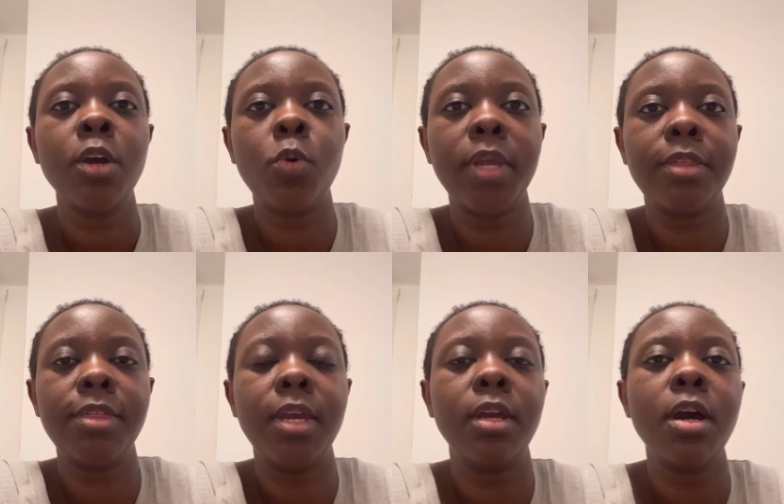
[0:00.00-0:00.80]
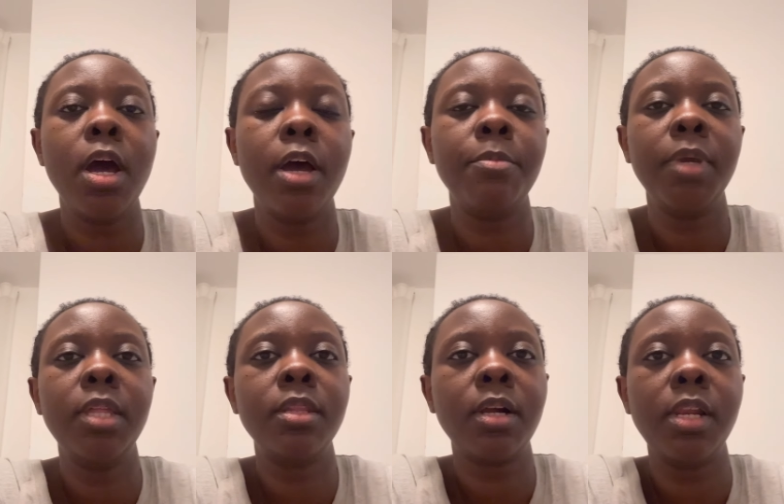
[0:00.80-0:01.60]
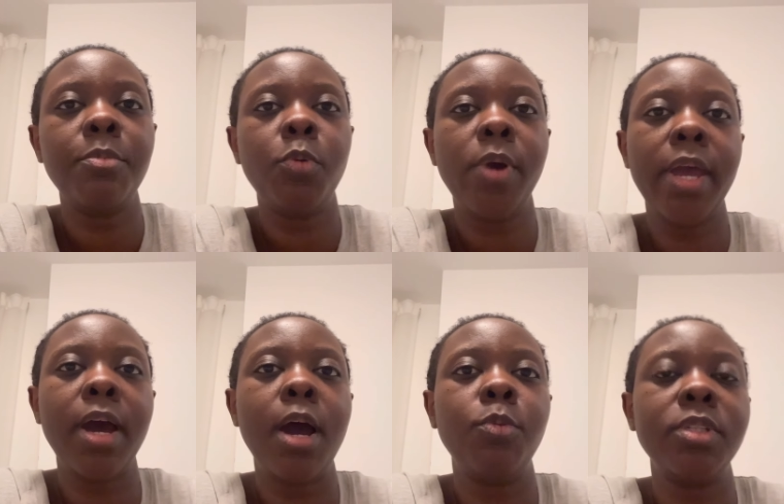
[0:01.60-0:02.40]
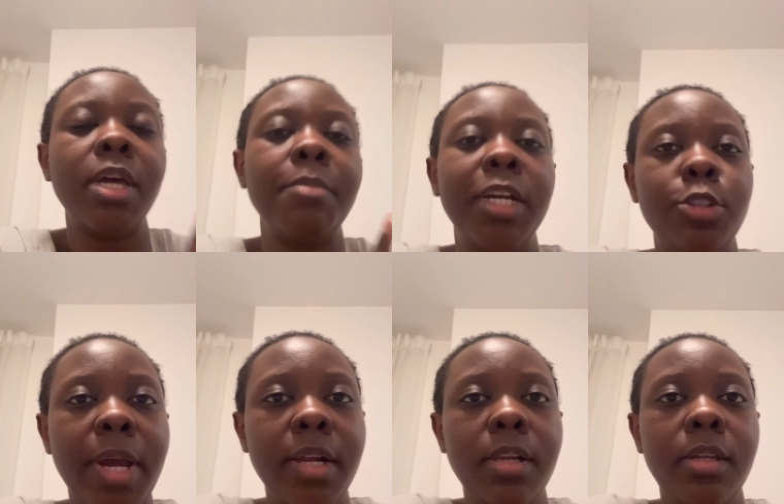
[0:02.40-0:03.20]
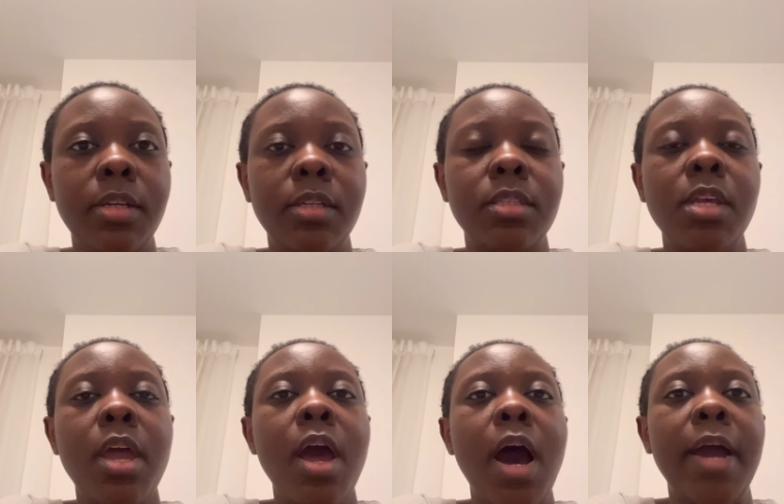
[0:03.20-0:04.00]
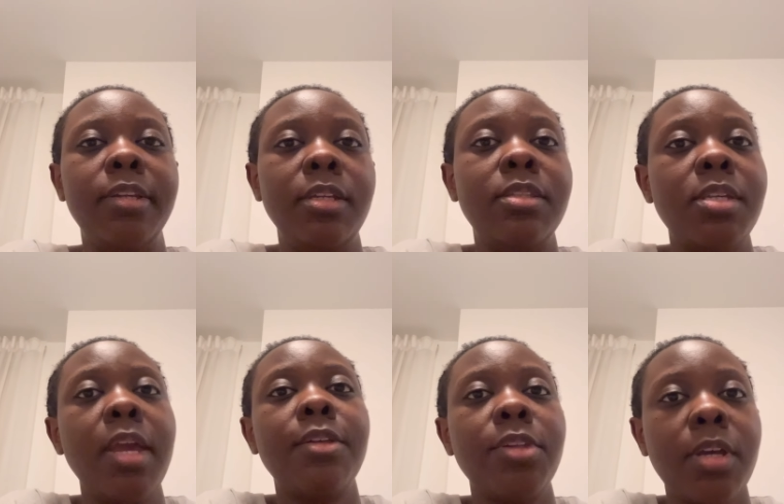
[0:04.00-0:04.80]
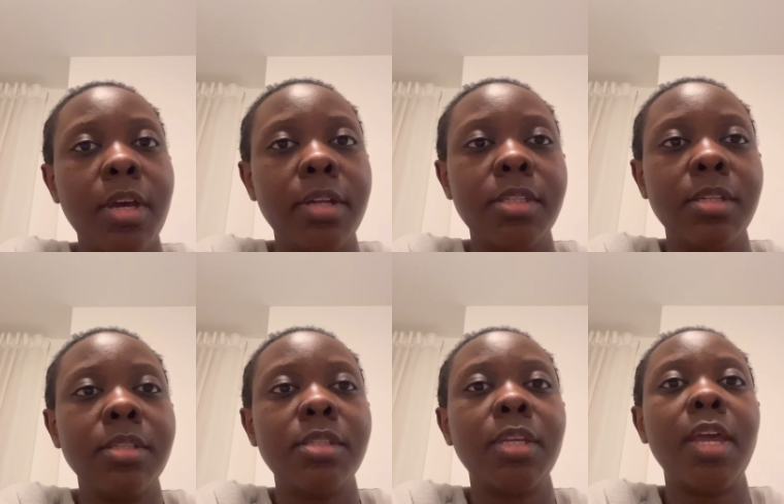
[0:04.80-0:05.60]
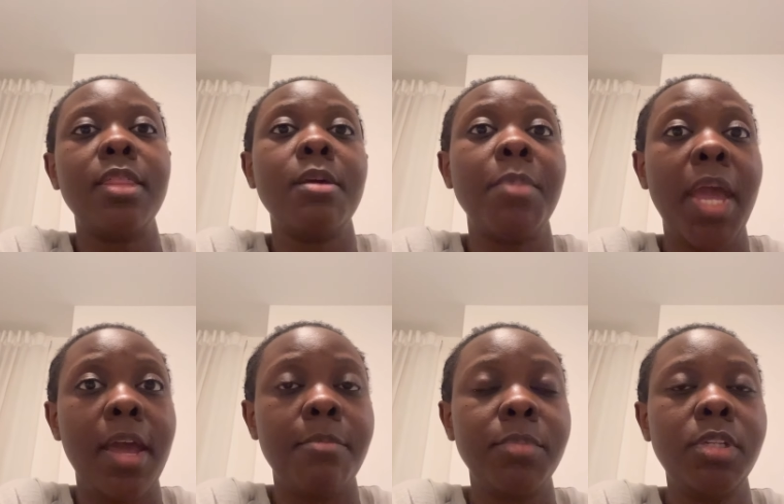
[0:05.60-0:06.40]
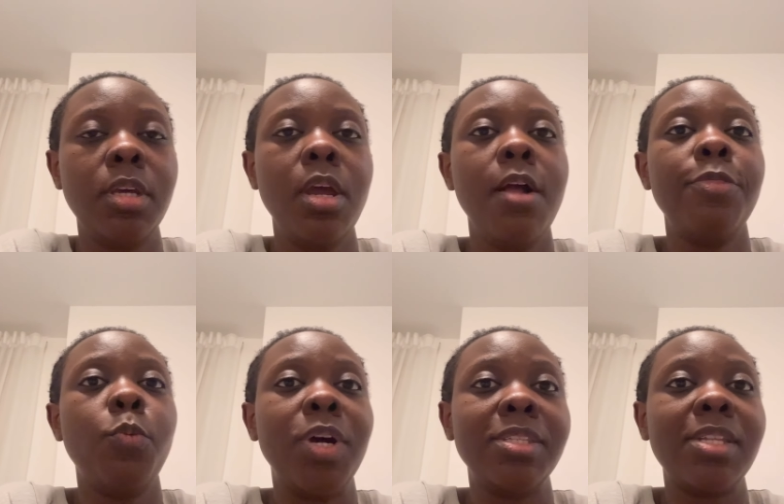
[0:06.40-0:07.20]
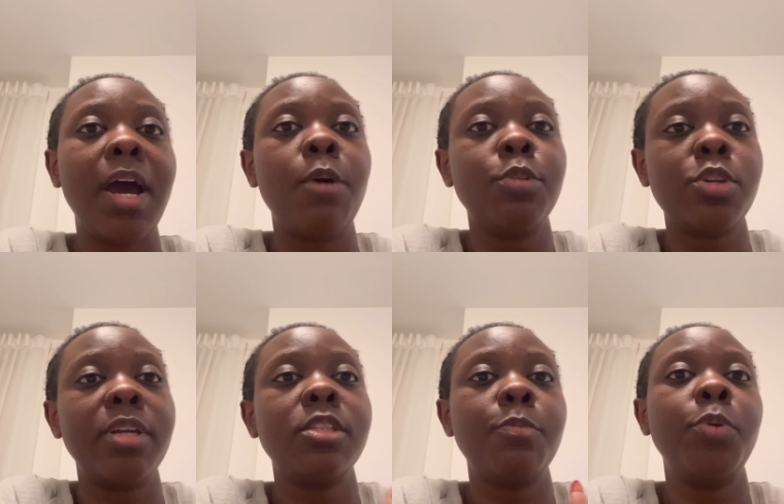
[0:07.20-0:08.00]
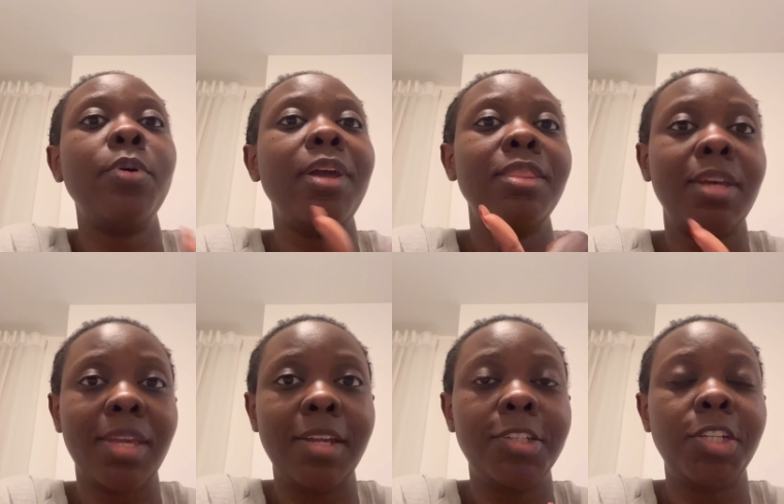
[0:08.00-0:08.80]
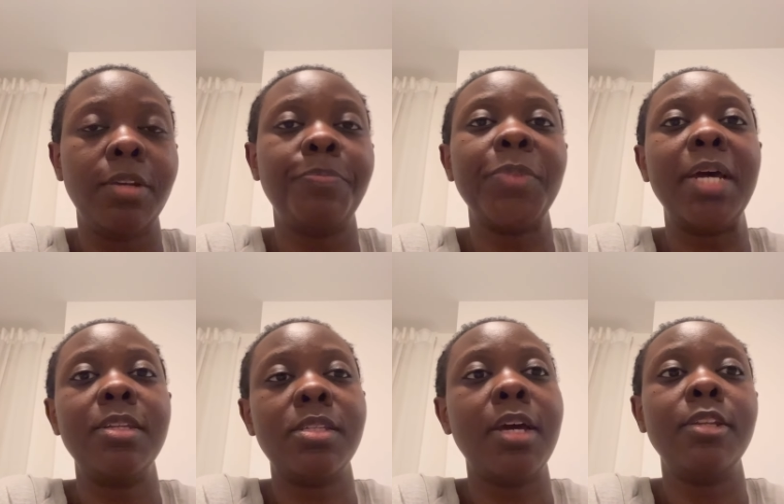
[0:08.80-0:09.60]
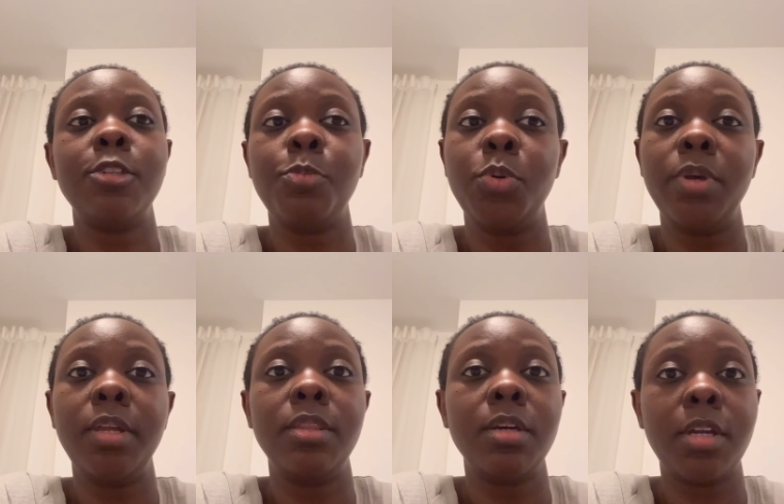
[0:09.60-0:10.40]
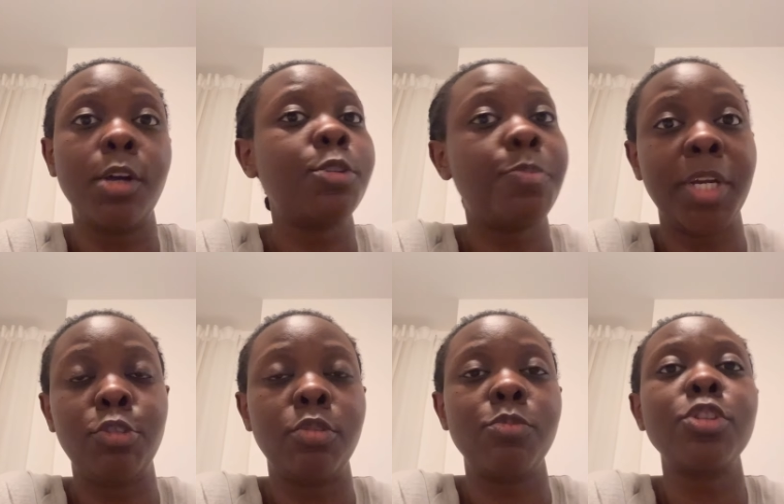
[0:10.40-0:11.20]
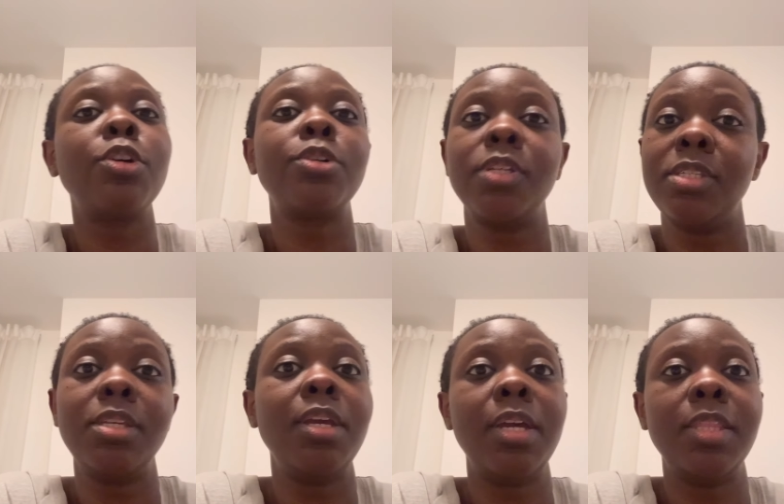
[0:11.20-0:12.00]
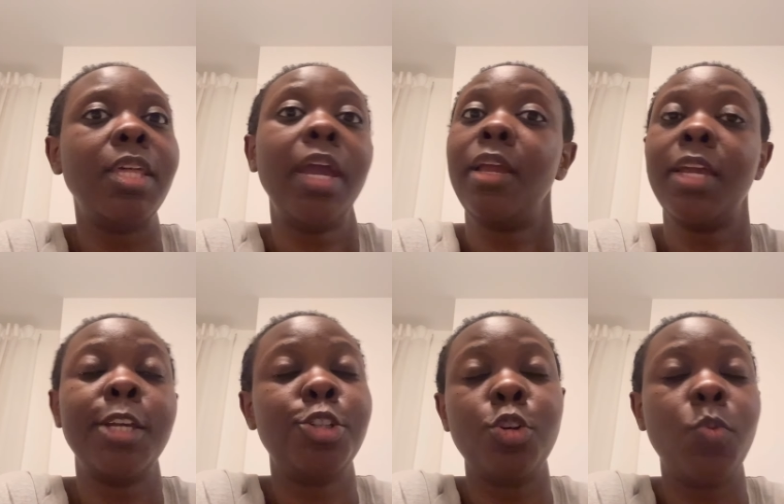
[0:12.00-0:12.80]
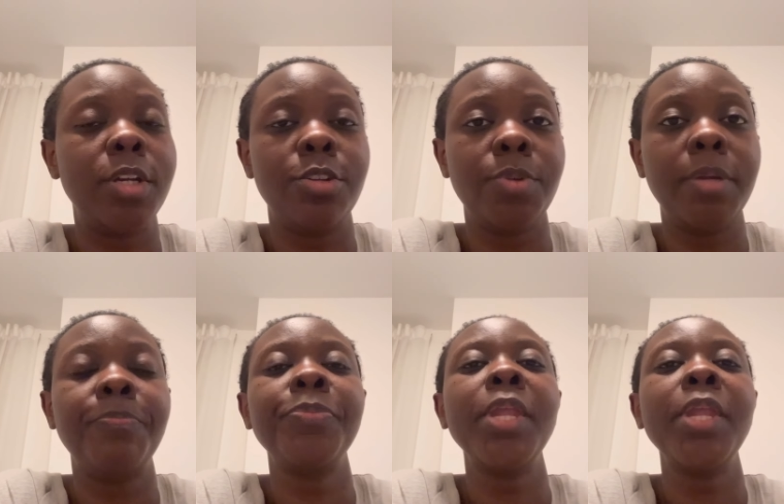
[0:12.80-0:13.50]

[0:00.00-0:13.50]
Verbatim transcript: quick thing um, in the clip where I was at my dry cleaners I did take the curtains to get them hemmed the ones that I was going to put in the kitchen I decided to put in the girls bedroom so you're gonna see it in there in case you're wondering